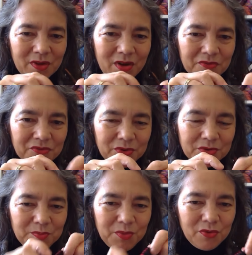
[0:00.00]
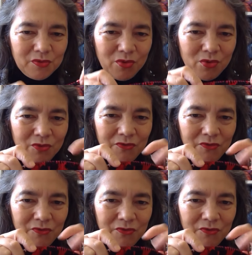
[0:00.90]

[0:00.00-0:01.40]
of those beautiful